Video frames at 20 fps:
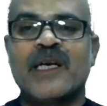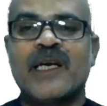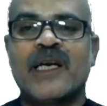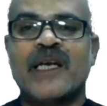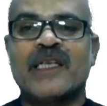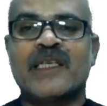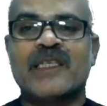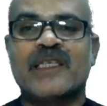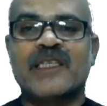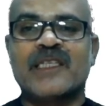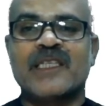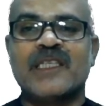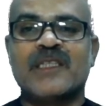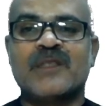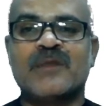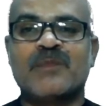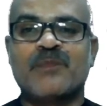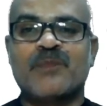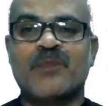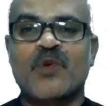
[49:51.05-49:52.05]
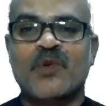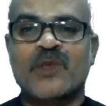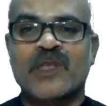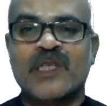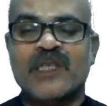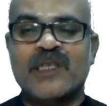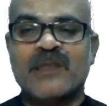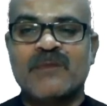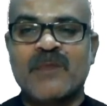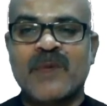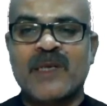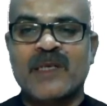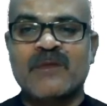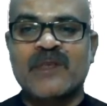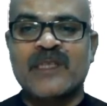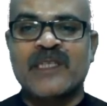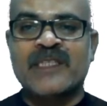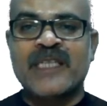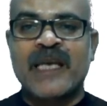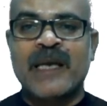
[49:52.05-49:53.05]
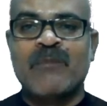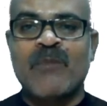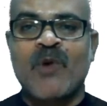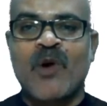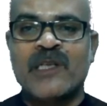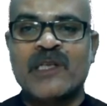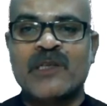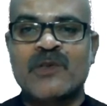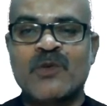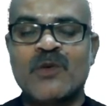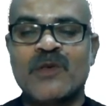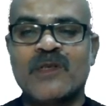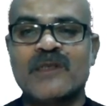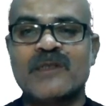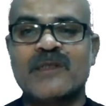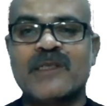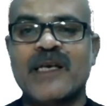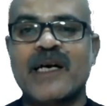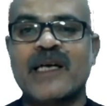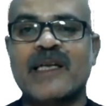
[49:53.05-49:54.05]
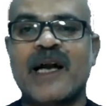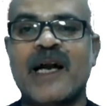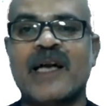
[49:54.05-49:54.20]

increased protein enzyme molecule is there,